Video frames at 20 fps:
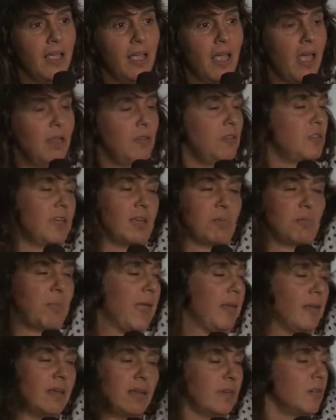and you take
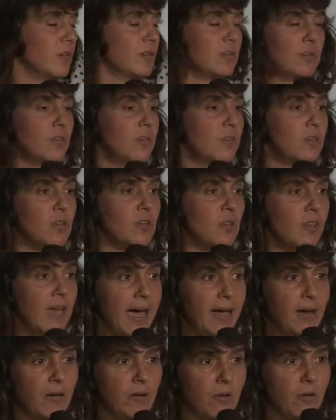painkillers or this or
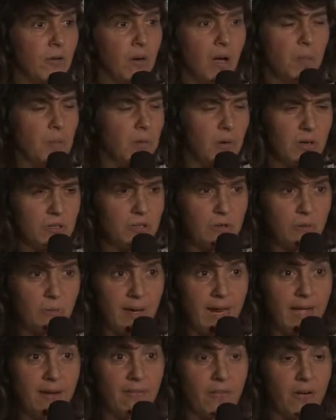that, or operation or
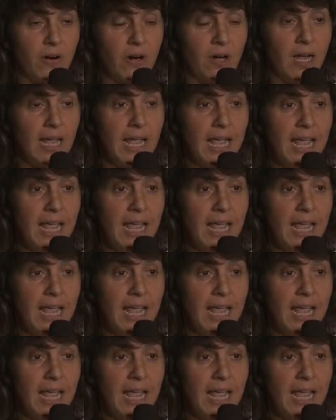whatever,